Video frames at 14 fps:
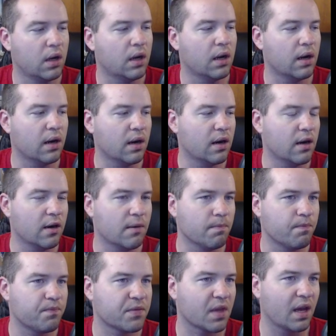
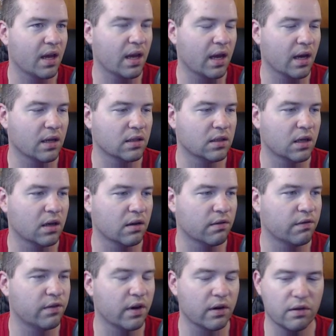and
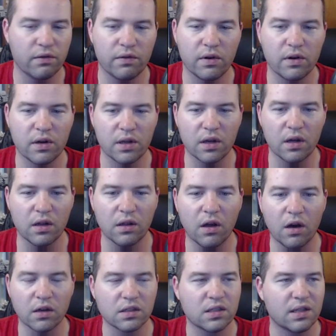very, very
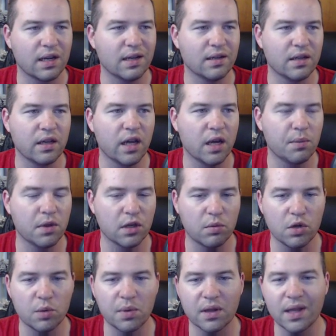long-standing game in the
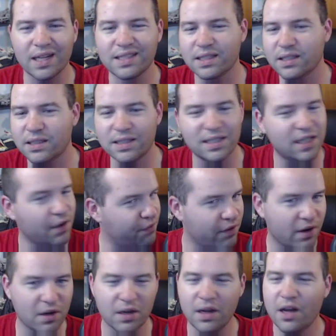community. But that's a
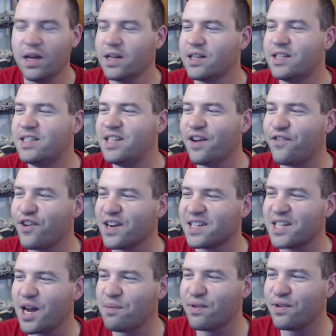different
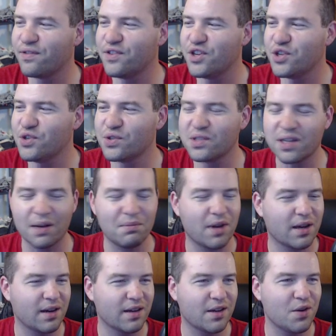type of news. I'm
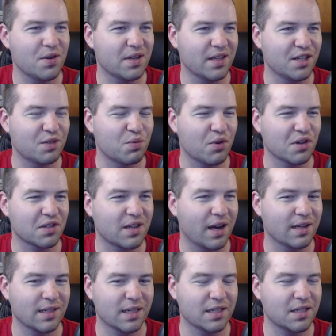not going to go into esports,
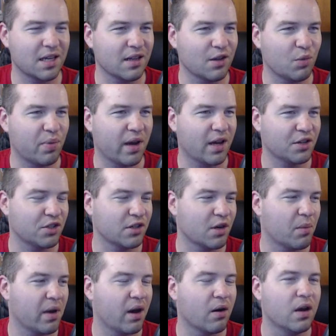guys. I just get a little passionate
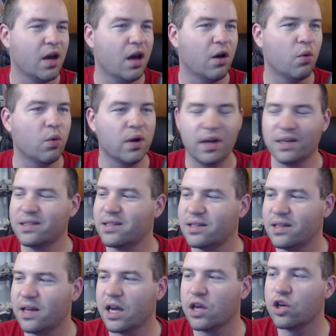about when I
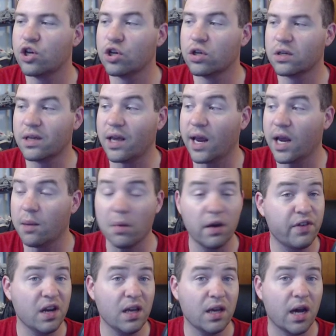see a good game
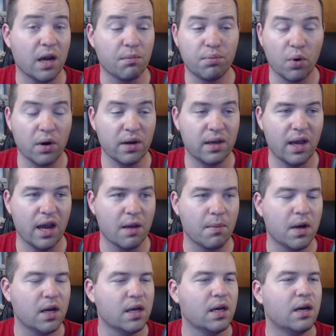of any kind, board game,
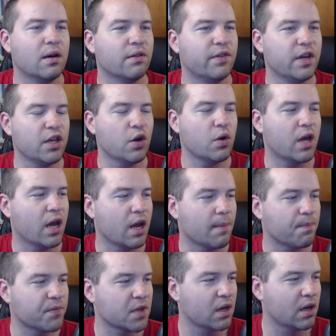video
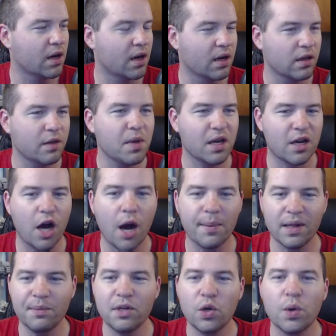game. Leave me a comment.
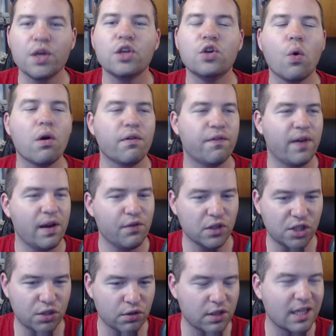Let me know what your favorite
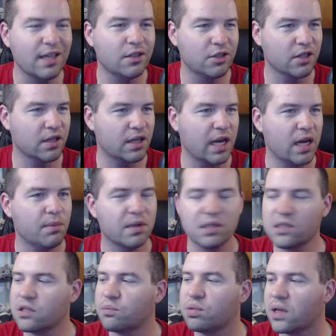strategic game
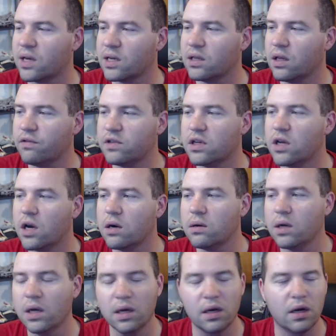is to play. I'd love to
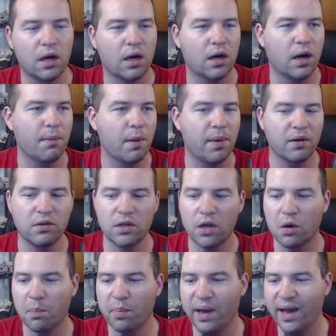know. I'm about to go
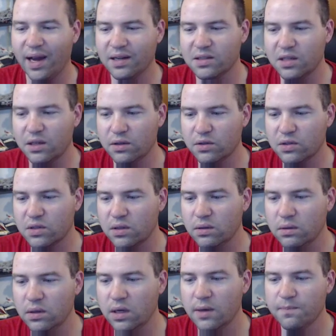to PAX here
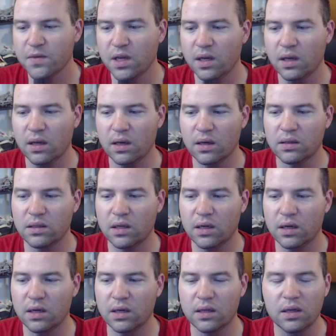soon, and
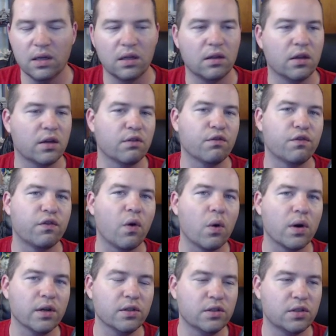looking
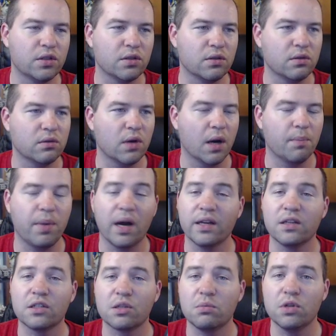forward to
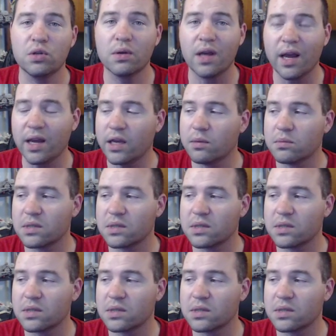buying some new games